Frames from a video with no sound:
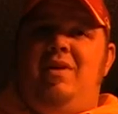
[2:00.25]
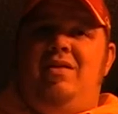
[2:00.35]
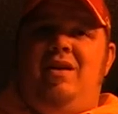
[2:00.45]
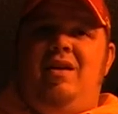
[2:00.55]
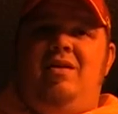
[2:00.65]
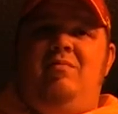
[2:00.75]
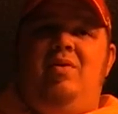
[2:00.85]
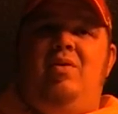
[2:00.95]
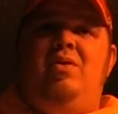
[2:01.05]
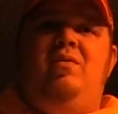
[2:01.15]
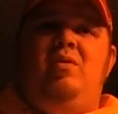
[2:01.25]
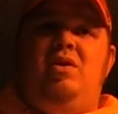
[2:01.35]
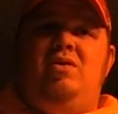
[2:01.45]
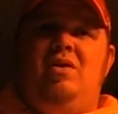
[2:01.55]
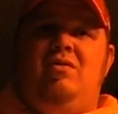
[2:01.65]
methane, both of
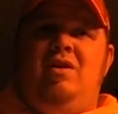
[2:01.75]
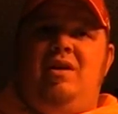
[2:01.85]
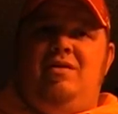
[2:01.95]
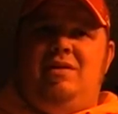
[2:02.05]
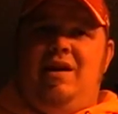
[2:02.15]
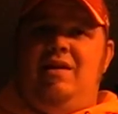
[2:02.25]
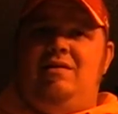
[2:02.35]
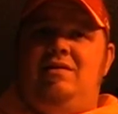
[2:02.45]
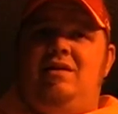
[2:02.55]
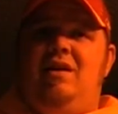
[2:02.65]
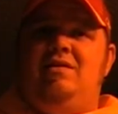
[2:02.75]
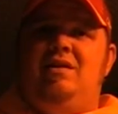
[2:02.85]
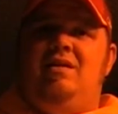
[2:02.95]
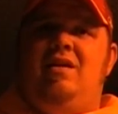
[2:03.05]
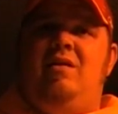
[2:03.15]
which are greenhouse gases
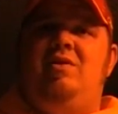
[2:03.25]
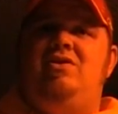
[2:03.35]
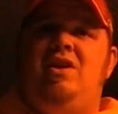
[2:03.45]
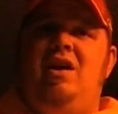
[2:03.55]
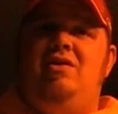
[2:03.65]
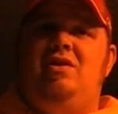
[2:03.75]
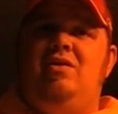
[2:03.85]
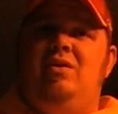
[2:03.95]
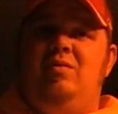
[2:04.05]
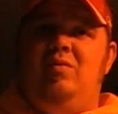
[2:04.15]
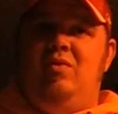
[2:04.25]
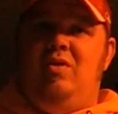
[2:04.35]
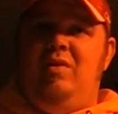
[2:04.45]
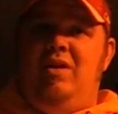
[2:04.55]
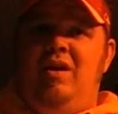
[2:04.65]
causing climate change and global
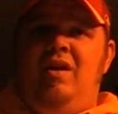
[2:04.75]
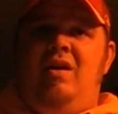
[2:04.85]
warming,